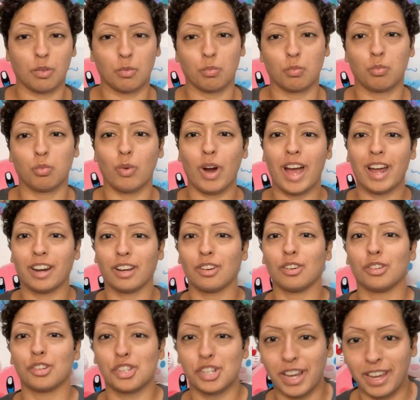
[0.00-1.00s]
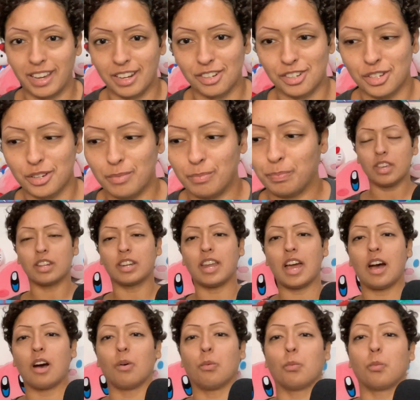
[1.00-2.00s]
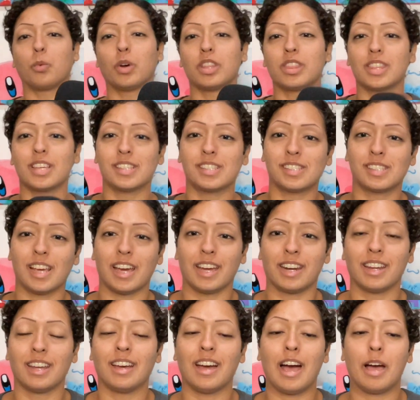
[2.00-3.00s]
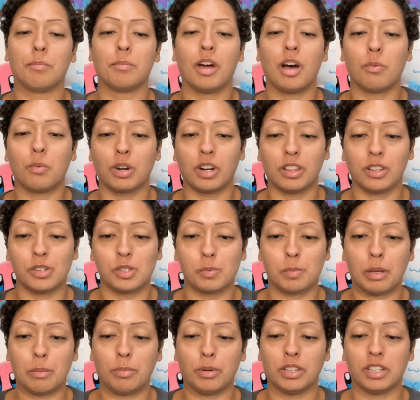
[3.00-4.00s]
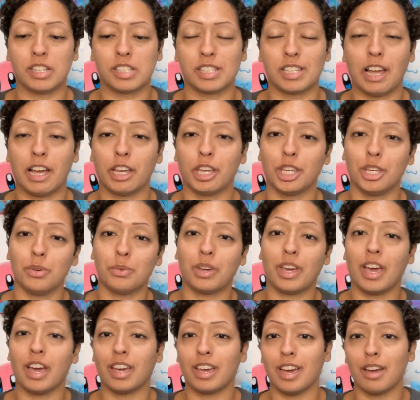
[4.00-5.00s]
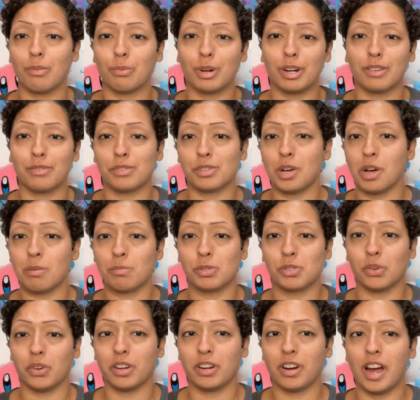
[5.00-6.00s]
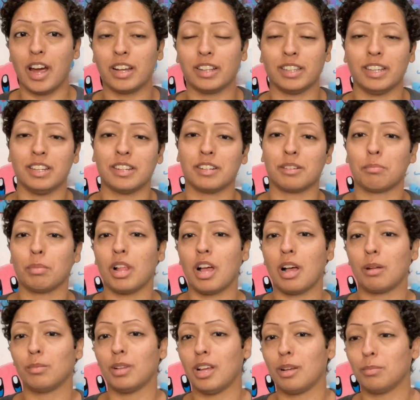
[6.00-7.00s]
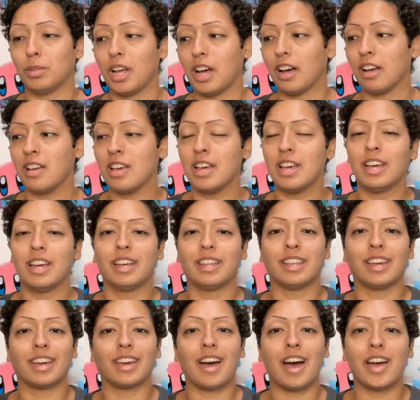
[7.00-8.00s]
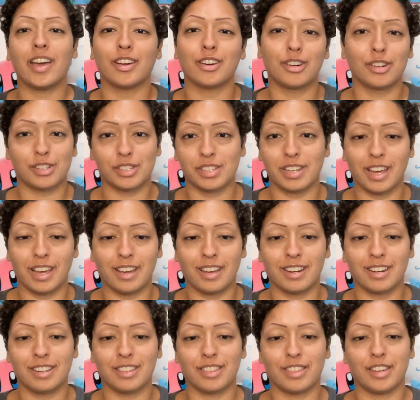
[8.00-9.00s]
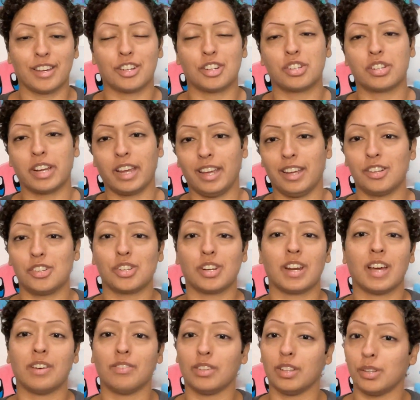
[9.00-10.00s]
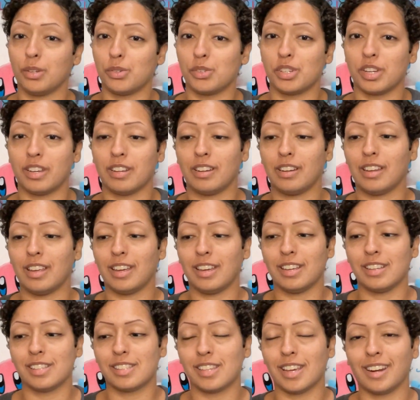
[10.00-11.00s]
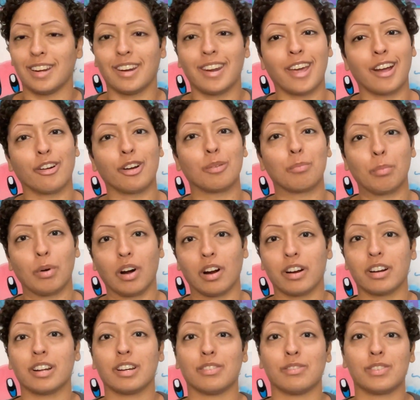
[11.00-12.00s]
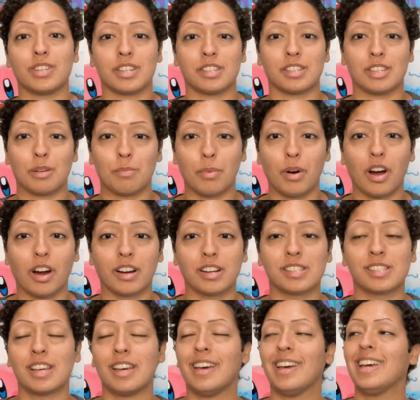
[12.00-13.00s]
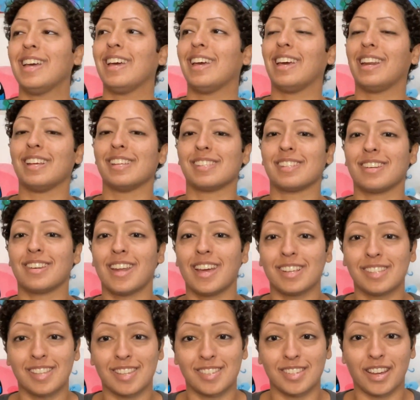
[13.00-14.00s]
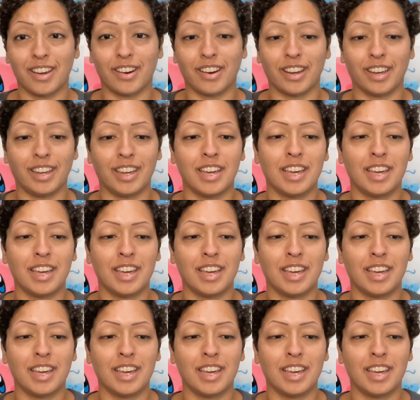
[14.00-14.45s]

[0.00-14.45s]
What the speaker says: radical change. Now, with this said, I'm not one of those people that's like, you can't get rid of Tom Sawyer Island, blah, blah, blah. Like, I understand that change and evolution is an inherent part of Disney parks. It is necessary.